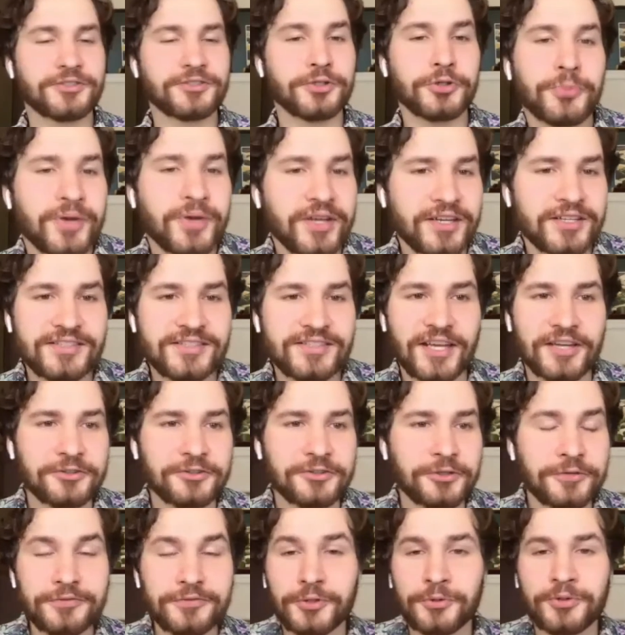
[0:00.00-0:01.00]
minutes. I don't
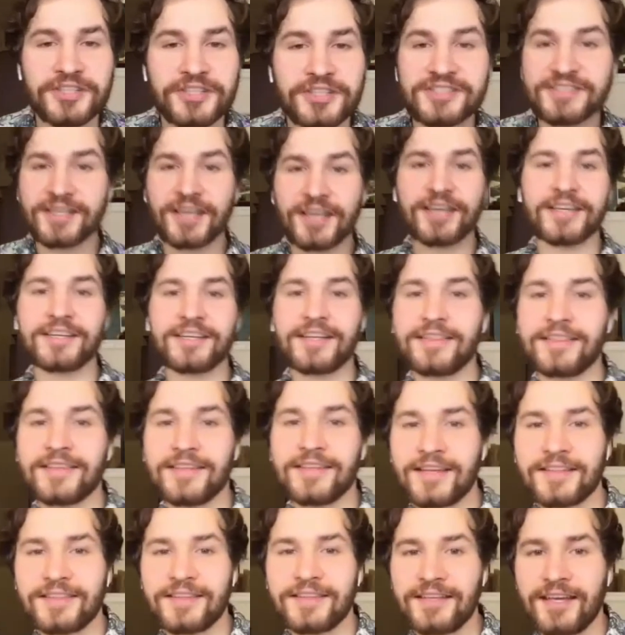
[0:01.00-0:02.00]
know if you want to say
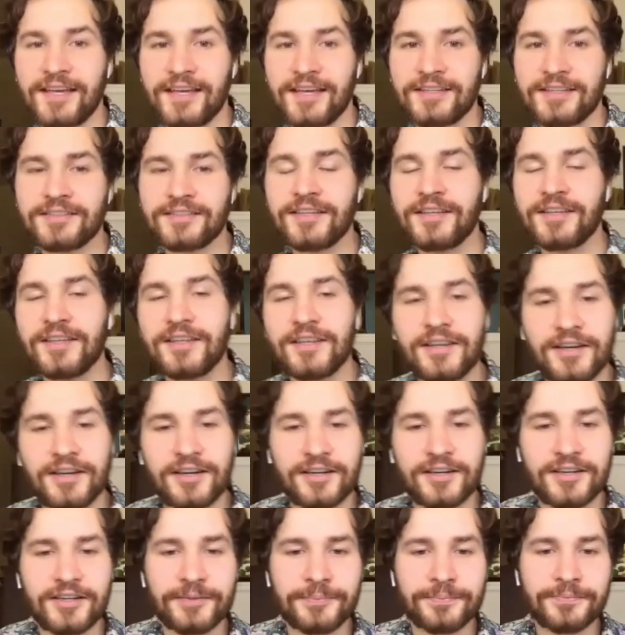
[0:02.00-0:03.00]
anything at the end.
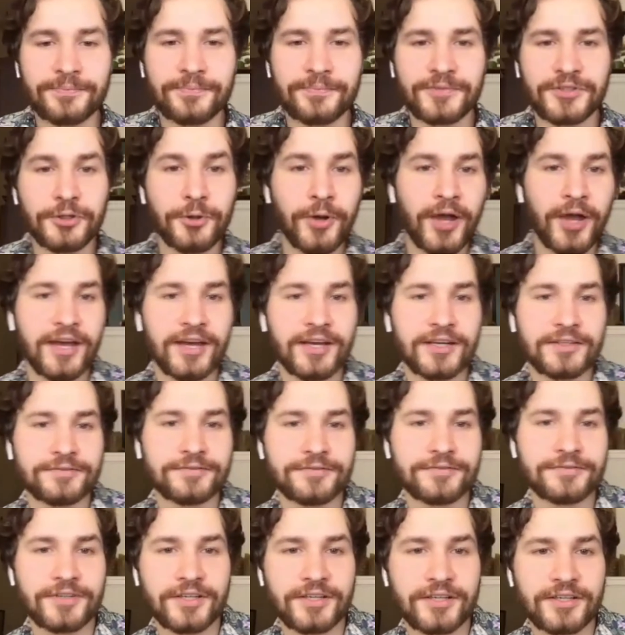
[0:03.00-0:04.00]
You
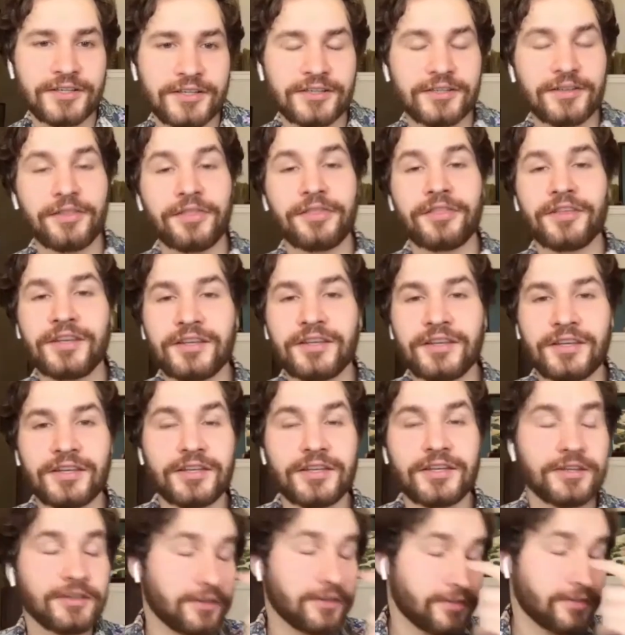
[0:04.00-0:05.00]
have
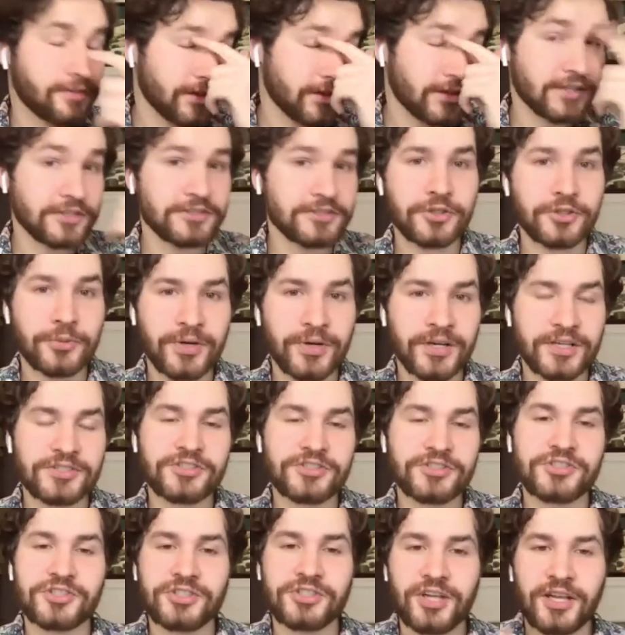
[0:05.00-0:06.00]
thinking too
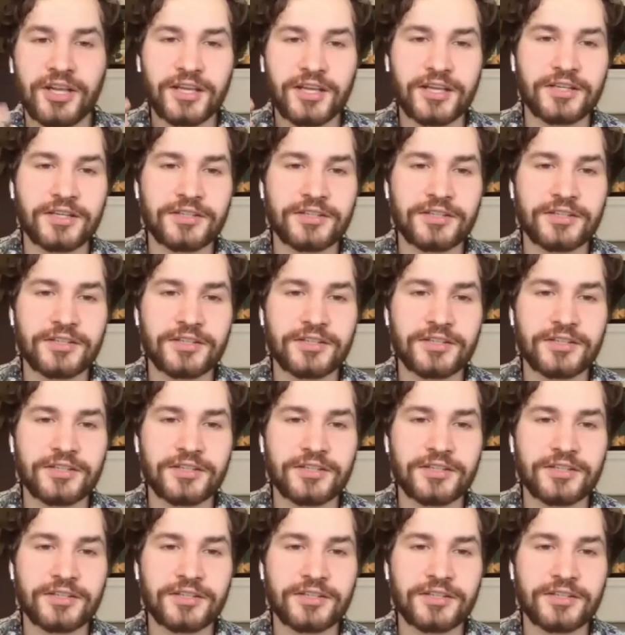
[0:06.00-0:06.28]
much and